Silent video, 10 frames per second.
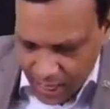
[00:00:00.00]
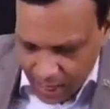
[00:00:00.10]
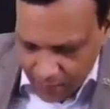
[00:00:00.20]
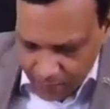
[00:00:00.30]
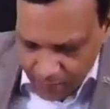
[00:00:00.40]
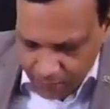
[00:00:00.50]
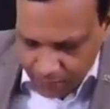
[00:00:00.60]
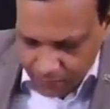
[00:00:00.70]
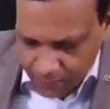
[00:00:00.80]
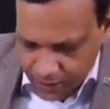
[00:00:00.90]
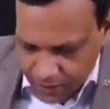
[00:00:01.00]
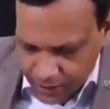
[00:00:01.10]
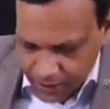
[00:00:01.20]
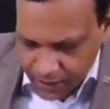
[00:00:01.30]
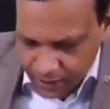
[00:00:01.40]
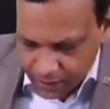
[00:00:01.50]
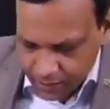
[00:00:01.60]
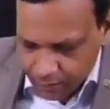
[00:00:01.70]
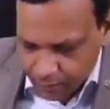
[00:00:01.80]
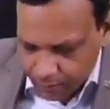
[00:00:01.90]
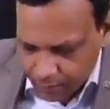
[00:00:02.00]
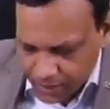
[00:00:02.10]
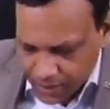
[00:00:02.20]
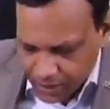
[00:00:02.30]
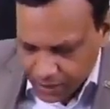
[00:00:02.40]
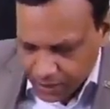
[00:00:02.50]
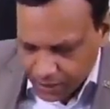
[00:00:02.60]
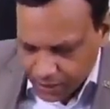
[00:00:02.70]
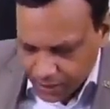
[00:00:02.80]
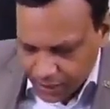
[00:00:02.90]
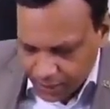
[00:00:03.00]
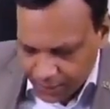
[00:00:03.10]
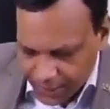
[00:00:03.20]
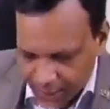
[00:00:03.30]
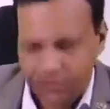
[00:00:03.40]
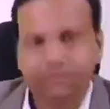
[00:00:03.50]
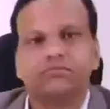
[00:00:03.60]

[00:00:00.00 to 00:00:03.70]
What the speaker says: MTP inhibitor.